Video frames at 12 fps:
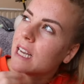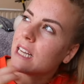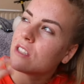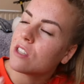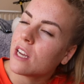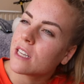
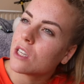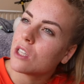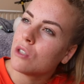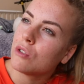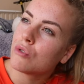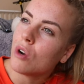It's like
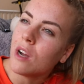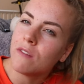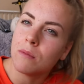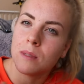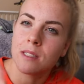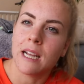you drive a
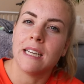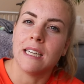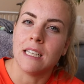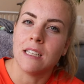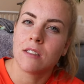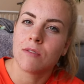
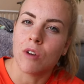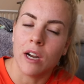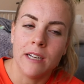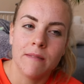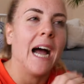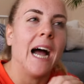Mercedes,
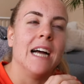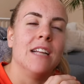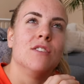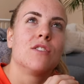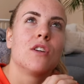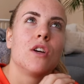right?
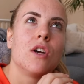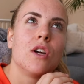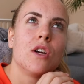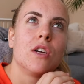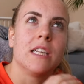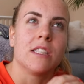And
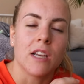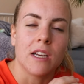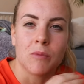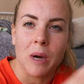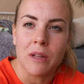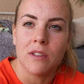it's
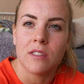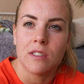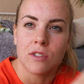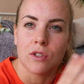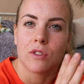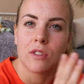like, wow, this is
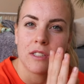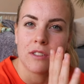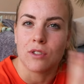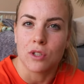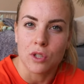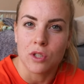a this
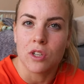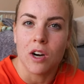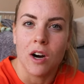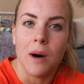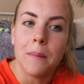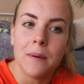is a good
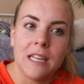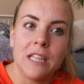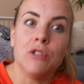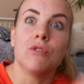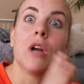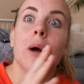car. But then
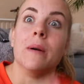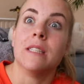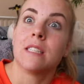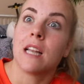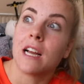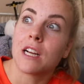you go
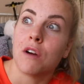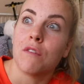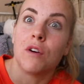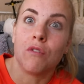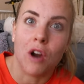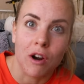into like a
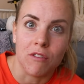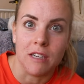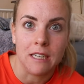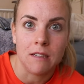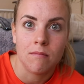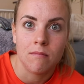Ferrari